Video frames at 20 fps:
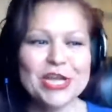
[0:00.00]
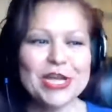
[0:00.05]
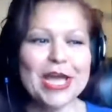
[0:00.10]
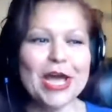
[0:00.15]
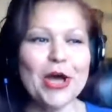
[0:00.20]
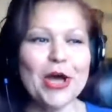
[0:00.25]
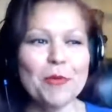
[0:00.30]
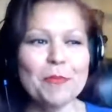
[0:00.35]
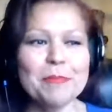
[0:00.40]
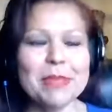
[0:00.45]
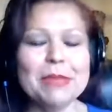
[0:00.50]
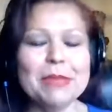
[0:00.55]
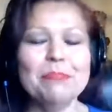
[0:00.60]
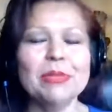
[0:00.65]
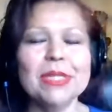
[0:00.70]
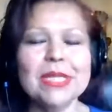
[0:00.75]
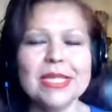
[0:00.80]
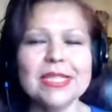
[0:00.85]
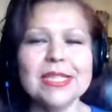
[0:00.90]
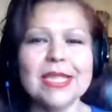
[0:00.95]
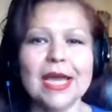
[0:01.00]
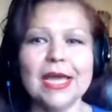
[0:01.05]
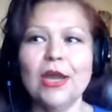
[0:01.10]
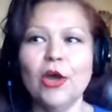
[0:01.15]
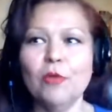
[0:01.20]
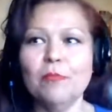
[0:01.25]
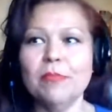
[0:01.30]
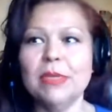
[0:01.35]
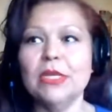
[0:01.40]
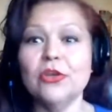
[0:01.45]
help me, please, God,
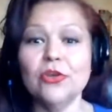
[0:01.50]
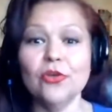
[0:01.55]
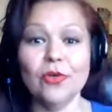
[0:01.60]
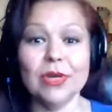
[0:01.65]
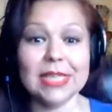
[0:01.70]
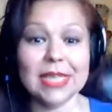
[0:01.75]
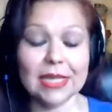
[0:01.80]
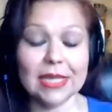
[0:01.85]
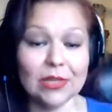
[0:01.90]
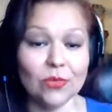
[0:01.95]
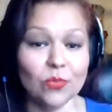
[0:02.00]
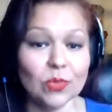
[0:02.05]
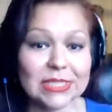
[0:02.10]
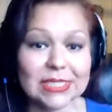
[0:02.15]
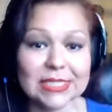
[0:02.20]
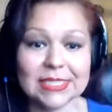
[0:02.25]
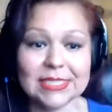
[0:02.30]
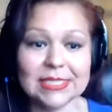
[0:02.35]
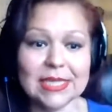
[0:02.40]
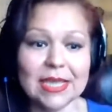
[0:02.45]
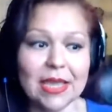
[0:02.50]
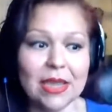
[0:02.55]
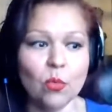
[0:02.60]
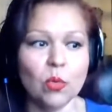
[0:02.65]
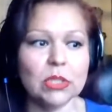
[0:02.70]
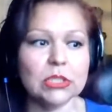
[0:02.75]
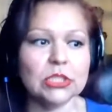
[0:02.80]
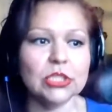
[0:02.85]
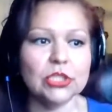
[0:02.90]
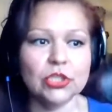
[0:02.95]
help me to know exactly what to say,
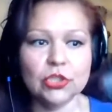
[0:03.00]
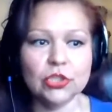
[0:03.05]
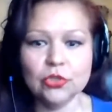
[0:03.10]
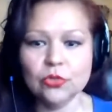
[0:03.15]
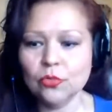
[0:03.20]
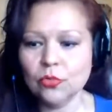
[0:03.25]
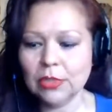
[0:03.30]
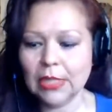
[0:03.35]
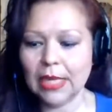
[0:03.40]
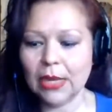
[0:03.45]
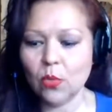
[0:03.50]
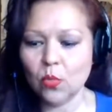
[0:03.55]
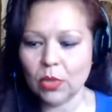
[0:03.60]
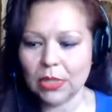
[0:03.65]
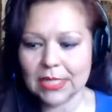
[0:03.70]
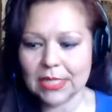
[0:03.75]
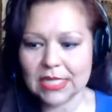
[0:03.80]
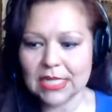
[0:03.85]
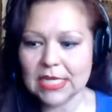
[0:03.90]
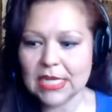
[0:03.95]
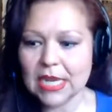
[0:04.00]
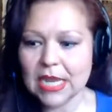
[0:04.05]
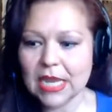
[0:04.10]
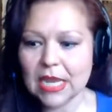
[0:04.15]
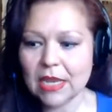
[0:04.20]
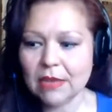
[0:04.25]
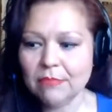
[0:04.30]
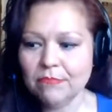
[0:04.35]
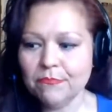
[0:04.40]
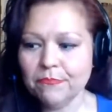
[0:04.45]
what to do, like, what does he
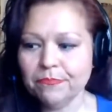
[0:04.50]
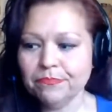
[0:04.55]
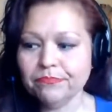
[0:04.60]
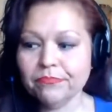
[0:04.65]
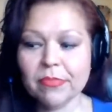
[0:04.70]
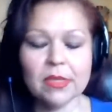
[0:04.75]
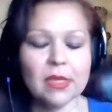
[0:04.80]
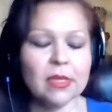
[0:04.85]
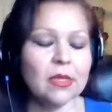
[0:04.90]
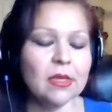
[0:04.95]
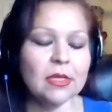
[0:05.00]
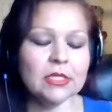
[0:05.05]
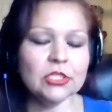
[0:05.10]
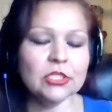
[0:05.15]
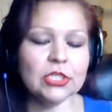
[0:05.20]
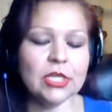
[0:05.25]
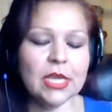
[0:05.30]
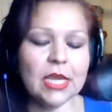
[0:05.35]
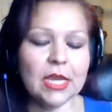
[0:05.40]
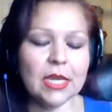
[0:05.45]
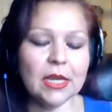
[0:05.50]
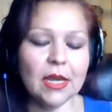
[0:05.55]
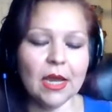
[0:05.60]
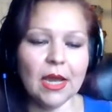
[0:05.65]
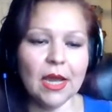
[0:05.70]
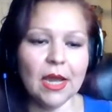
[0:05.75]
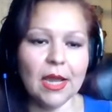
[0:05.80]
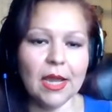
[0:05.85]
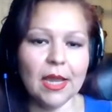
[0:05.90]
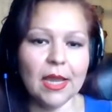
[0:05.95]
need? Shane,
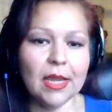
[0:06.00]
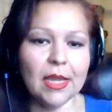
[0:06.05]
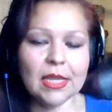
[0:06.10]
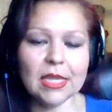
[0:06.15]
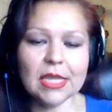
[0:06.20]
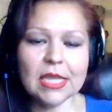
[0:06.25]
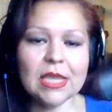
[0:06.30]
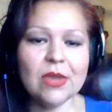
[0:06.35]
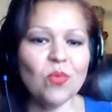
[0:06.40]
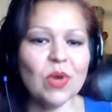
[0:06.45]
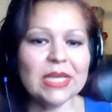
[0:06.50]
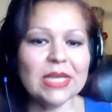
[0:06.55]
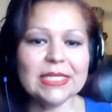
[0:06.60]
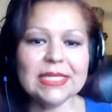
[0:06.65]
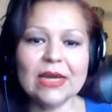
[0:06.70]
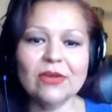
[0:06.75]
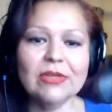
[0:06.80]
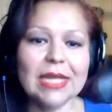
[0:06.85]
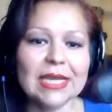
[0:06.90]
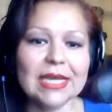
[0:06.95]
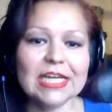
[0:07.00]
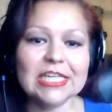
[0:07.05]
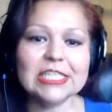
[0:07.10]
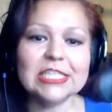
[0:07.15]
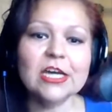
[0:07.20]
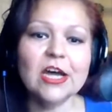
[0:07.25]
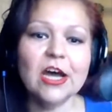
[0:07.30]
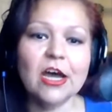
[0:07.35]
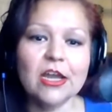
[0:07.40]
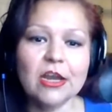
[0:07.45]
he went down like a
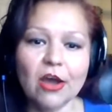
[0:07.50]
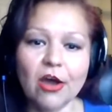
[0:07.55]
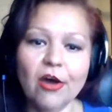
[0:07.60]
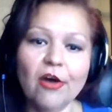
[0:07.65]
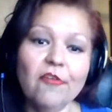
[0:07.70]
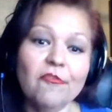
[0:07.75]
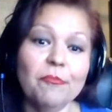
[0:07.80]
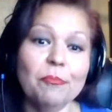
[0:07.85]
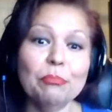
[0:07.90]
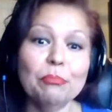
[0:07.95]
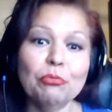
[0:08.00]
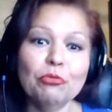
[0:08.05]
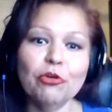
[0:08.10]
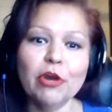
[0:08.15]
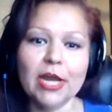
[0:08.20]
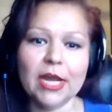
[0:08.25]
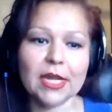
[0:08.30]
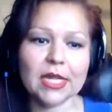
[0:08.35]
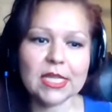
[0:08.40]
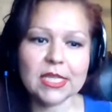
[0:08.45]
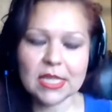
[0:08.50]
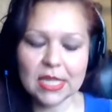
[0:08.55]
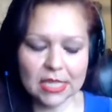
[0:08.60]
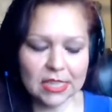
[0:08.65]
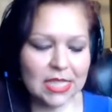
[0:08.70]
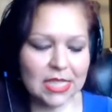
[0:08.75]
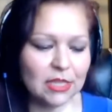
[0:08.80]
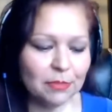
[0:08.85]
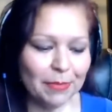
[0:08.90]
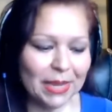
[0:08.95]
ton of bricks.
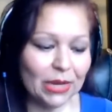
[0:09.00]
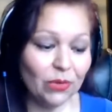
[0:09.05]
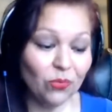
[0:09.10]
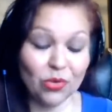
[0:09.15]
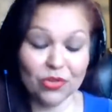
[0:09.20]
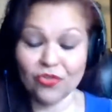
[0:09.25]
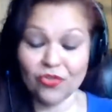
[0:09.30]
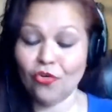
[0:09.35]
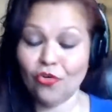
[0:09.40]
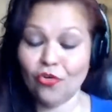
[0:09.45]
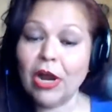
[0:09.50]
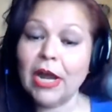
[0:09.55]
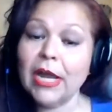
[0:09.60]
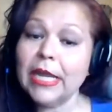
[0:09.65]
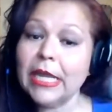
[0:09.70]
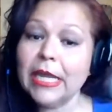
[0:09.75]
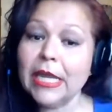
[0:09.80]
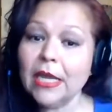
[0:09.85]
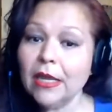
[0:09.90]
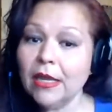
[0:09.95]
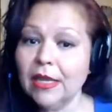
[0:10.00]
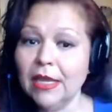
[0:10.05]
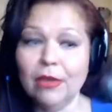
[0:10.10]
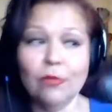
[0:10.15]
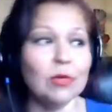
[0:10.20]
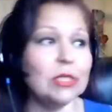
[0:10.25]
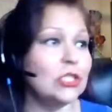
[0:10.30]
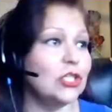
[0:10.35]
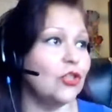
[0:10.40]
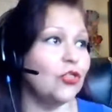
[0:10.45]
This man was crying.
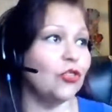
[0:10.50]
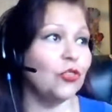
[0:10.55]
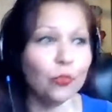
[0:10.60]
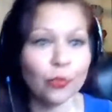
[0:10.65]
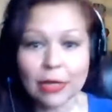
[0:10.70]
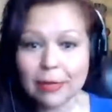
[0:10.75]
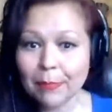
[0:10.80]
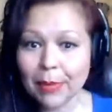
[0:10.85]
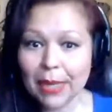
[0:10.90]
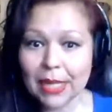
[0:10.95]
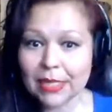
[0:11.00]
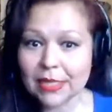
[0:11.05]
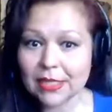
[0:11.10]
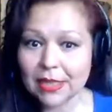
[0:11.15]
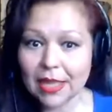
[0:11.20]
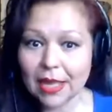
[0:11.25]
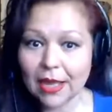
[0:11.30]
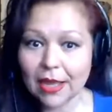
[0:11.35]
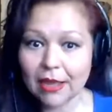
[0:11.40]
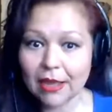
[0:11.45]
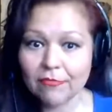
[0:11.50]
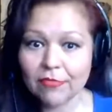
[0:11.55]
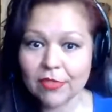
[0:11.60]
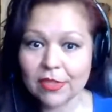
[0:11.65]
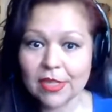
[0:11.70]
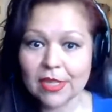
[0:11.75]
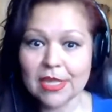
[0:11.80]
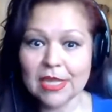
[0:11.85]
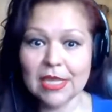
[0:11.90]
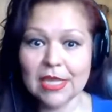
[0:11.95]
He went to 3 past
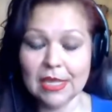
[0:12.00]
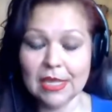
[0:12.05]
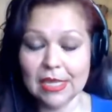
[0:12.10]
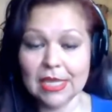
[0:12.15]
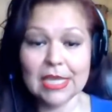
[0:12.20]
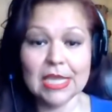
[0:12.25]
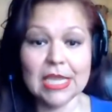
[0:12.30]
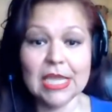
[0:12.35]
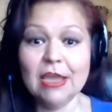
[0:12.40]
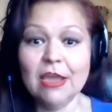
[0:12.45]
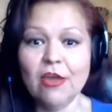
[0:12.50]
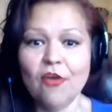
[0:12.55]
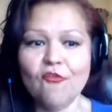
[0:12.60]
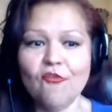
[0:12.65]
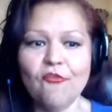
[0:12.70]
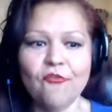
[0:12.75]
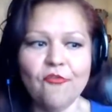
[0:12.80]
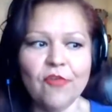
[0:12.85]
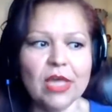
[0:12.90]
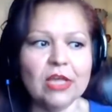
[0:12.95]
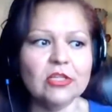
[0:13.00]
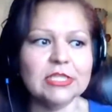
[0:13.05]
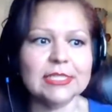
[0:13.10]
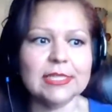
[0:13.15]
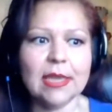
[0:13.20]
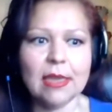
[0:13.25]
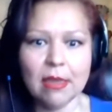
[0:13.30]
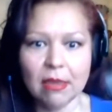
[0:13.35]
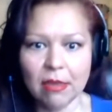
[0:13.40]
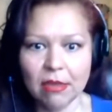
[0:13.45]
lives. He
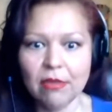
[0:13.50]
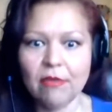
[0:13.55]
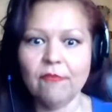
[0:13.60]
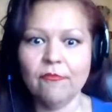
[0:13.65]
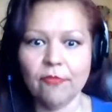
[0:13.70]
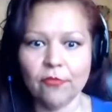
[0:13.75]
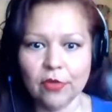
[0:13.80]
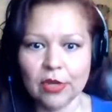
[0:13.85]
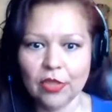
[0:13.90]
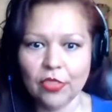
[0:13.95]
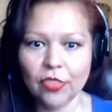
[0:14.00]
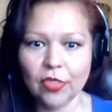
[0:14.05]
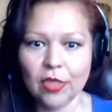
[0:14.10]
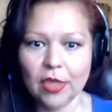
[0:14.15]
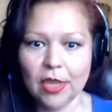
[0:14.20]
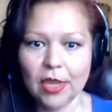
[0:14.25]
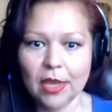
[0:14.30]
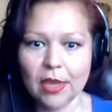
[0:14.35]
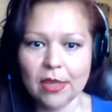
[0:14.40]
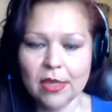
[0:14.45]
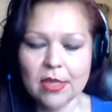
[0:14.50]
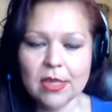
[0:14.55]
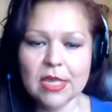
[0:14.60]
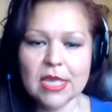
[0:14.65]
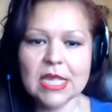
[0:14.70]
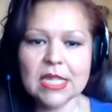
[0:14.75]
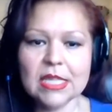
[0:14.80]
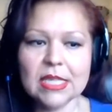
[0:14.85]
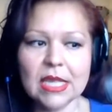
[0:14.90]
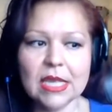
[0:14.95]
felt everything.
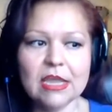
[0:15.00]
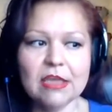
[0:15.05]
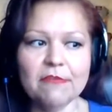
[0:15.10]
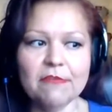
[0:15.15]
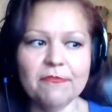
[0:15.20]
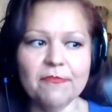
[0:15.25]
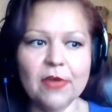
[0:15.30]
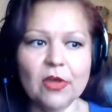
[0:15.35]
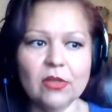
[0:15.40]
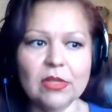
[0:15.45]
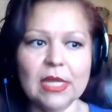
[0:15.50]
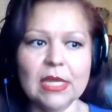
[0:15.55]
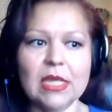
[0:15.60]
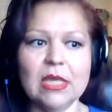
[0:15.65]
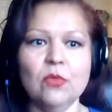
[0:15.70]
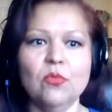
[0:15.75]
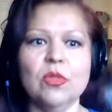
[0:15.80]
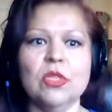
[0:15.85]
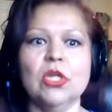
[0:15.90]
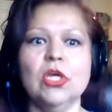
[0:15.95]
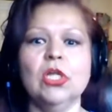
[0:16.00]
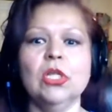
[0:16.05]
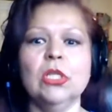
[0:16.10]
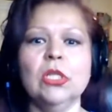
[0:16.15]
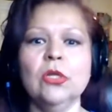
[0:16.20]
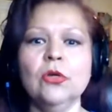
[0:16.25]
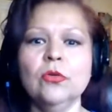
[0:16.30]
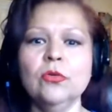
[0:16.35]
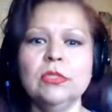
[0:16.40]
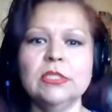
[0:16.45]
He said he felt like he was
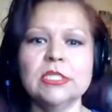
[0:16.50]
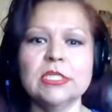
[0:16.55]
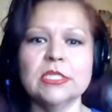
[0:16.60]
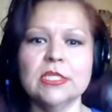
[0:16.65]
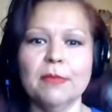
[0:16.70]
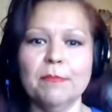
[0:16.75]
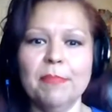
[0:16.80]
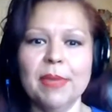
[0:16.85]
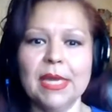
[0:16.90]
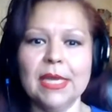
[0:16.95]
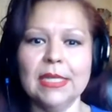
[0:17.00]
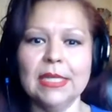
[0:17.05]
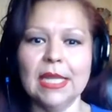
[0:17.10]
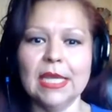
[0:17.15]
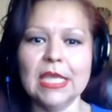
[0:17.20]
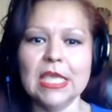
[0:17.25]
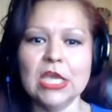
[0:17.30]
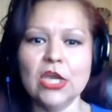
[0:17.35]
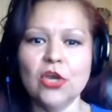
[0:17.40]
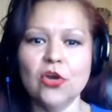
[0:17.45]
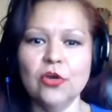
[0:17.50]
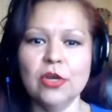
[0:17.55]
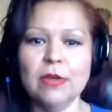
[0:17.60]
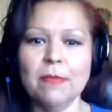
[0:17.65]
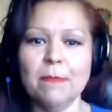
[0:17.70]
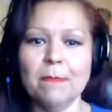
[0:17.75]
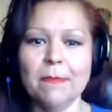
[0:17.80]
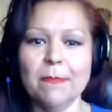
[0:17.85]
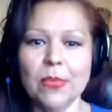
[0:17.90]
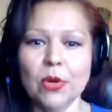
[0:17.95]
glued to the bed, like he
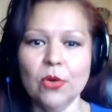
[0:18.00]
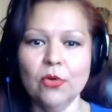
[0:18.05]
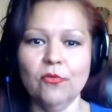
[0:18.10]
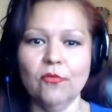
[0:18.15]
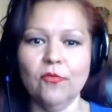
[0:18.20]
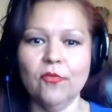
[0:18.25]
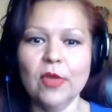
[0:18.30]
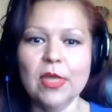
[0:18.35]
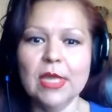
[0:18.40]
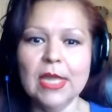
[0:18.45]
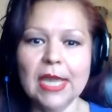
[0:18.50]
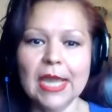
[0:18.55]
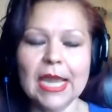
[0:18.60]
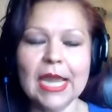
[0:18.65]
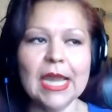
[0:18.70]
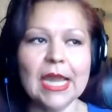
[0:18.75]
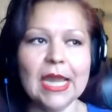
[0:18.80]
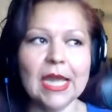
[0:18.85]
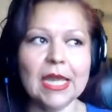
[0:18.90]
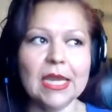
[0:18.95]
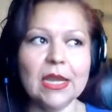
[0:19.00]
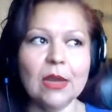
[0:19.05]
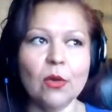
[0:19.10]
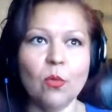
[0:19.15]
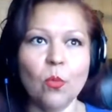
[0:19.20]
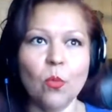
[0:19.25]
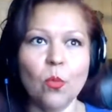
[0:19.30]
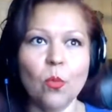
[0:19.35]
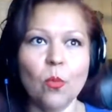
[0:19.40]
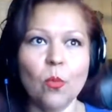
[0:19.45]
couldn't move. And
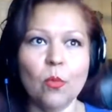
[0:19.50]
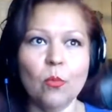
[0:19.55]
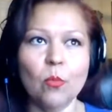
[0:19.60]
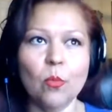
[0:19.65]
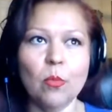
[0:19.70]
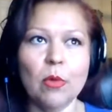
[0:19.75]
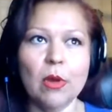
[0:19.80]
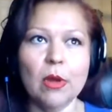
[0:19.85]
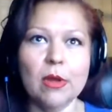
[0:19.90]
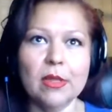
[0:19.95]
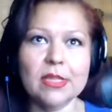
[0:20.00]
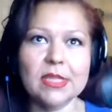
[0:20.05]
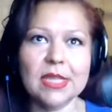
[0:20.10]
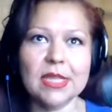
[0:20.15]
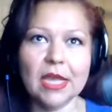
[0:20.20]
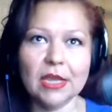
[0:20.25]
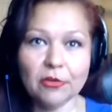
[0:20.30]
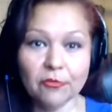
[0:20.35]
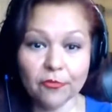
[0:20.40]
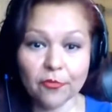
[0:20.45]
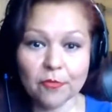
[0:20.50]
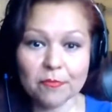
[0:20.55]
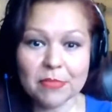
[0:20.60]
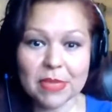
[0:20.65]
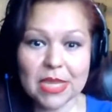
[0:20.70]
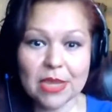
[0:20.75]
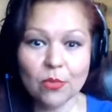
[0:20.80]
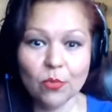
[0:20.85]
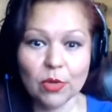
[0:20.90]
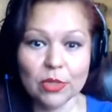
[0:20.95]
a sign for
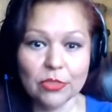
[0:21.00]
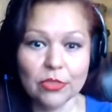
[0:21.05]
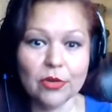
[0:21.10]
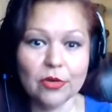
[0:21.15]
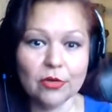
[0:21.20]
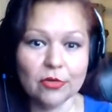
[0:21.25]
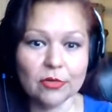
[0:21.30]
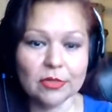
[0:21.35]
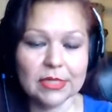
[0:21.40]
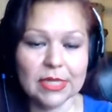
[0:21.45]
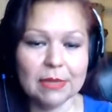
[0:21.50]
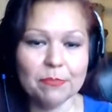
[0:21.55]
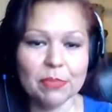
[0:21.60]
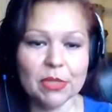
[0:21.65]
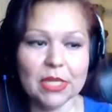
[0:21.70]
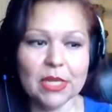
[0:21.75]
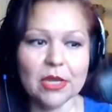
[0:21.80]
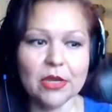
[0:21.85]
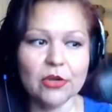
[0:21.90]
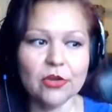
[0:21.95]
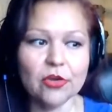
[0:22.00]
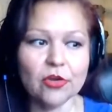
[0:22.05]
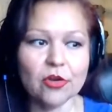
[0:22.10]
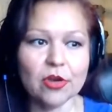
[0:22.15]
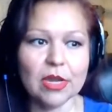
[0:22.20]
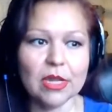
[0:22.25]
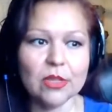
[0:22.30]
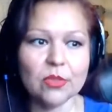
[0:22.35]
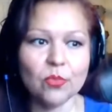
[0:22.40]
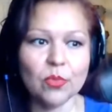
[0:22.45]
me when they're deeply
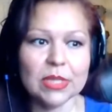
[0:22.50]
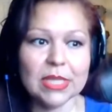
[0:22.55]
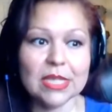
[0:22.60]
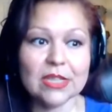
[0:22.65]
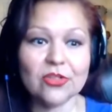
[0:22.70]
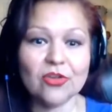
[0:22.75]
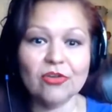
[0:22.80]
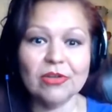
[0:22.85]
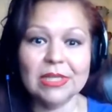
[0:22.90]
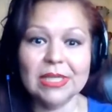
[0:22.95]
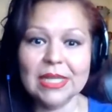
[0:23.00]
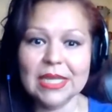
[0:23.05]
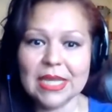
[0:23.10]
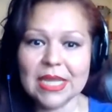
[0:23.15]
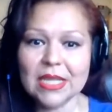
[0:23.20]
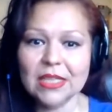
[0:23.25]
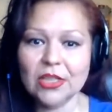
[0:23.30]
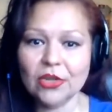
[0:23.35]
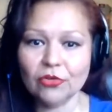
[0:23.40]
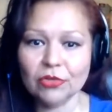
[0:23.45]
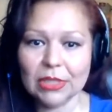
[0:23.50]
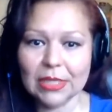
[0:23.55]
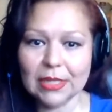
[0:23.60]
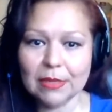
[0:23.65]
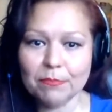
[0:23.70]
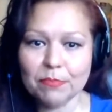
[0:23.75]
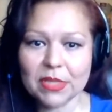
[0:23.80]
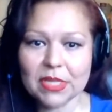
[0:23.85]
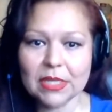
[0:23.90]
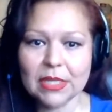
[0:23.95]
under is when they start licking their
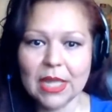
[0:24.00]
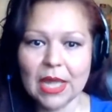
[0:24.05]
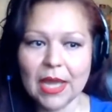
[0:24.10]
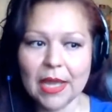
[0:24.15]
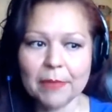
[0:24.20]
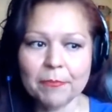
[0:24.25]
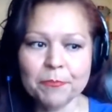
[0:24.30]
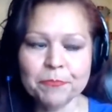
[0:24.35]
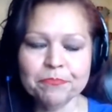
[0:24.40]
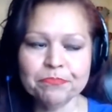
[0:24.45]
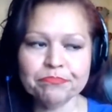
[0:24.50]
lips a lot